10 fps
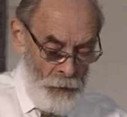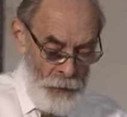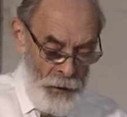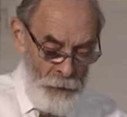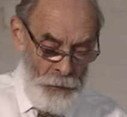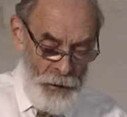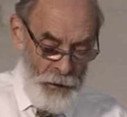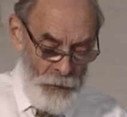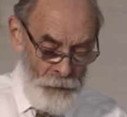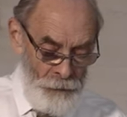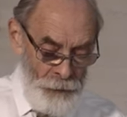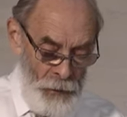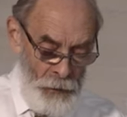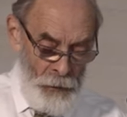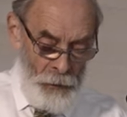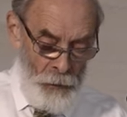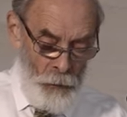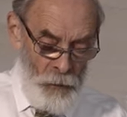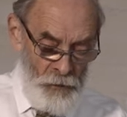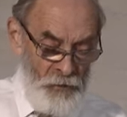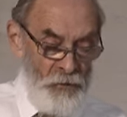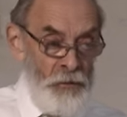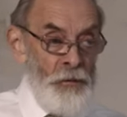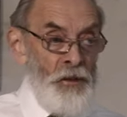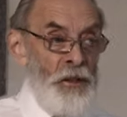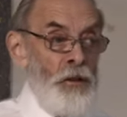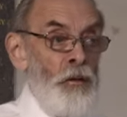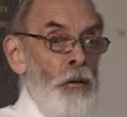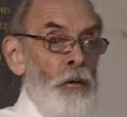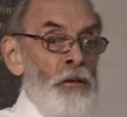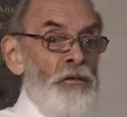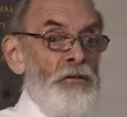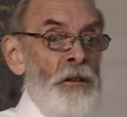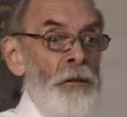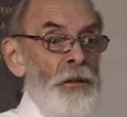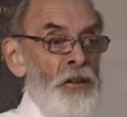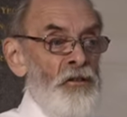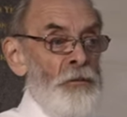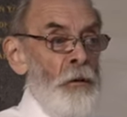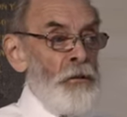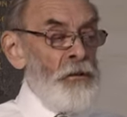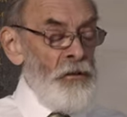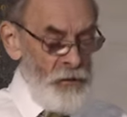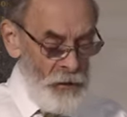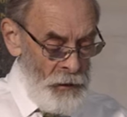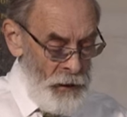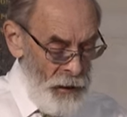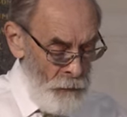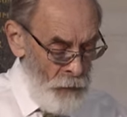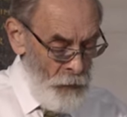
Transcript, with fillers: by being what Scripture calls the spotless Lamb